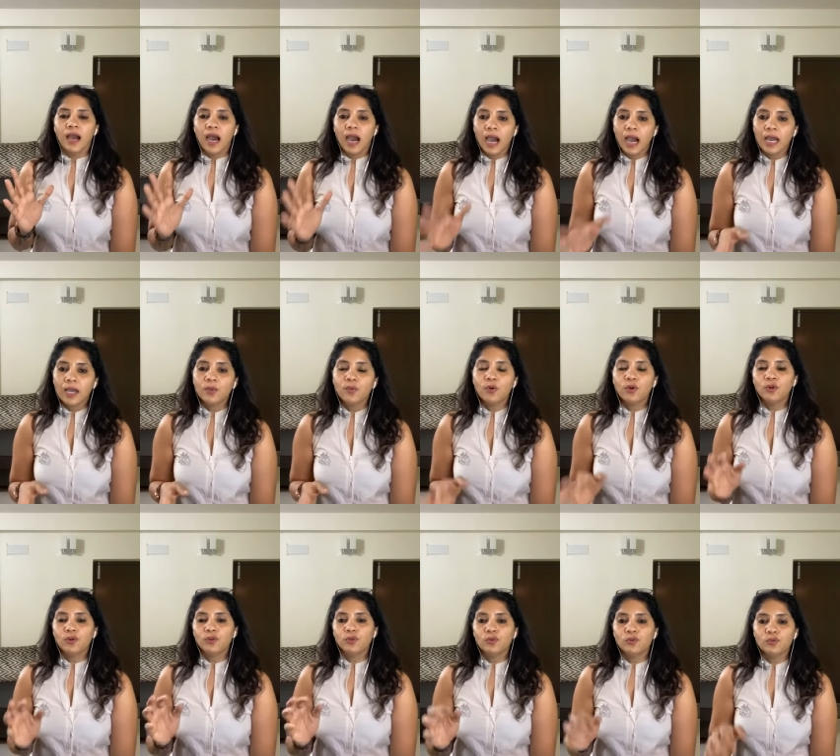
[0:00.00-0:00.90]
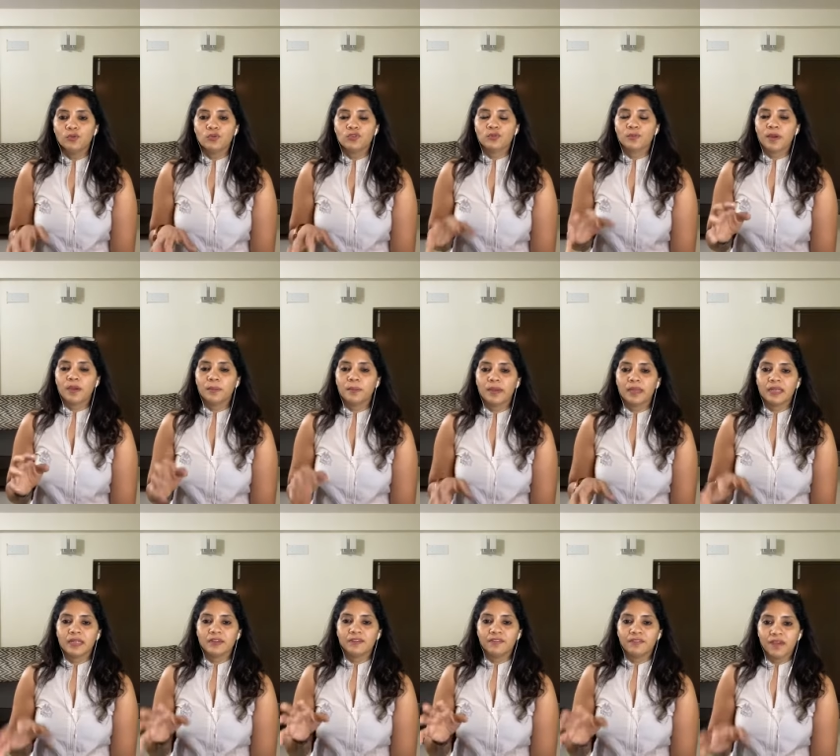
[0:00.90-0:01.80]
i want to lose my
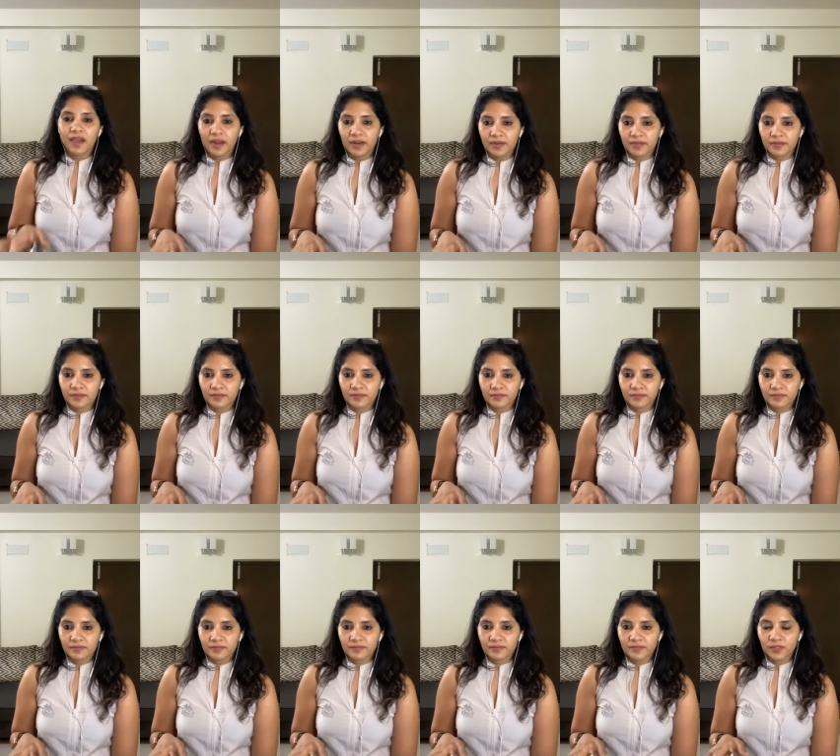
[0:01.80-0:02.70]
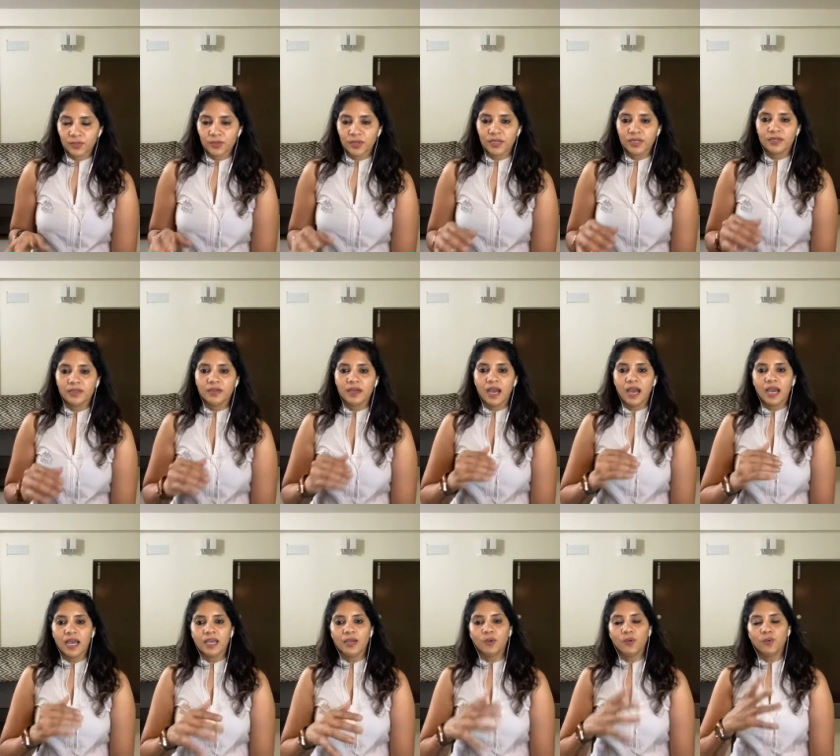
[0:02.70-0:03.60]
belly fat okay
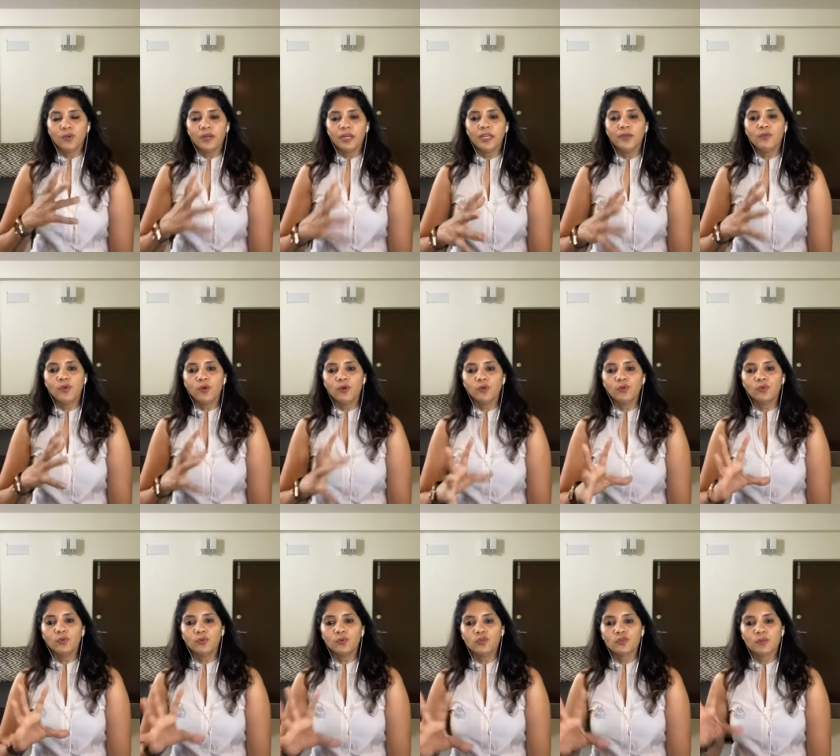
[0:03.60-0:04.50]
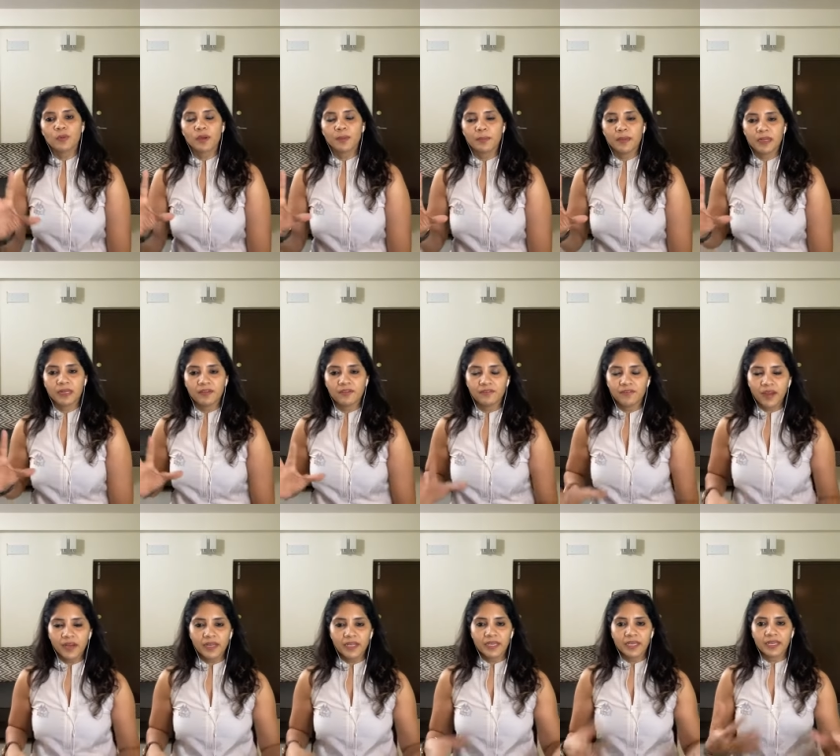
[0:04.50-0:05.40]
i only want to lose my belly
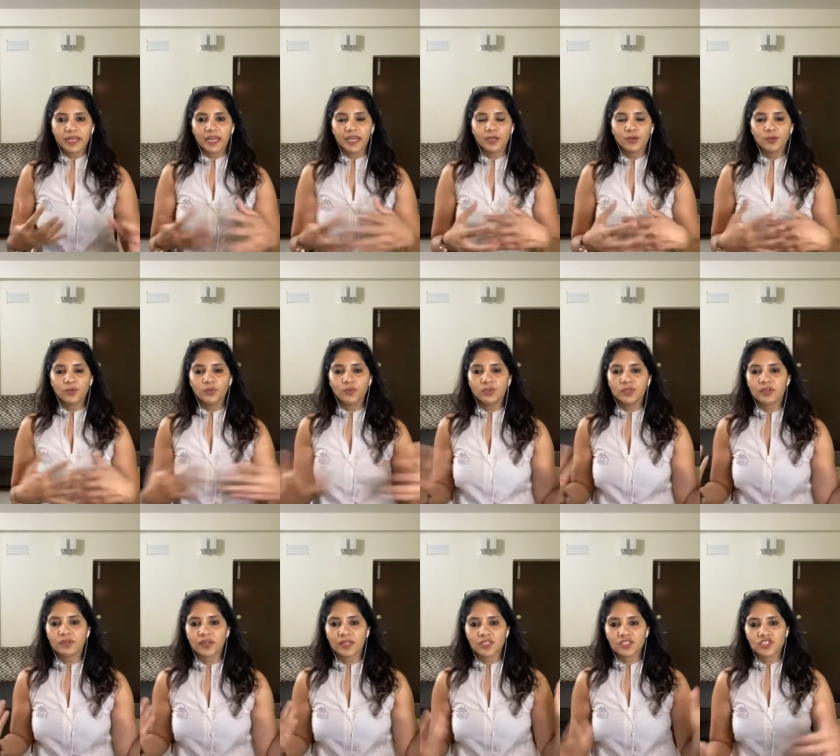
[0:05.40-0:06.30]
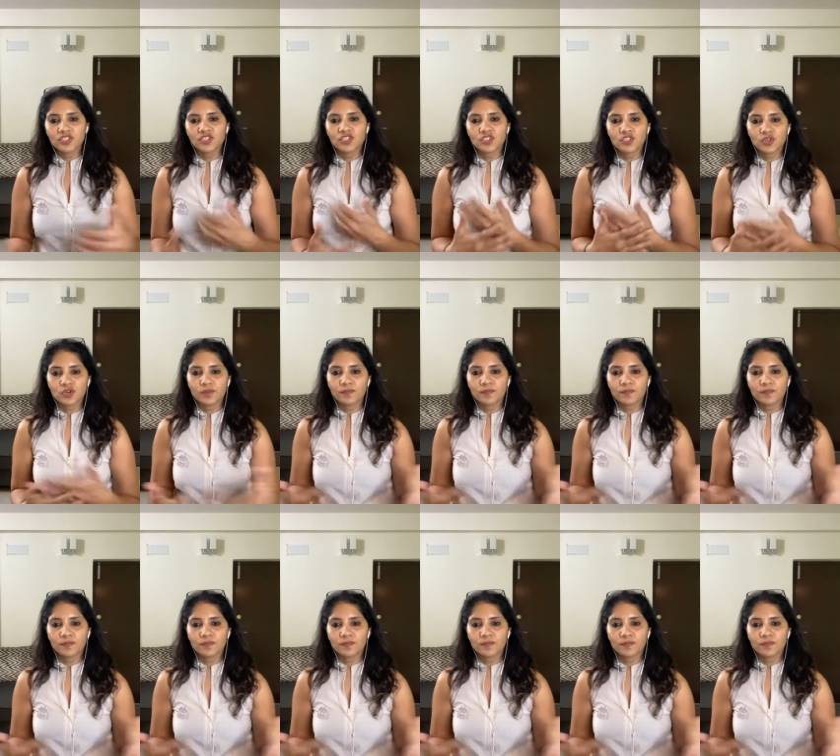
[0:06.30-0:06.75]
fat can i do crunches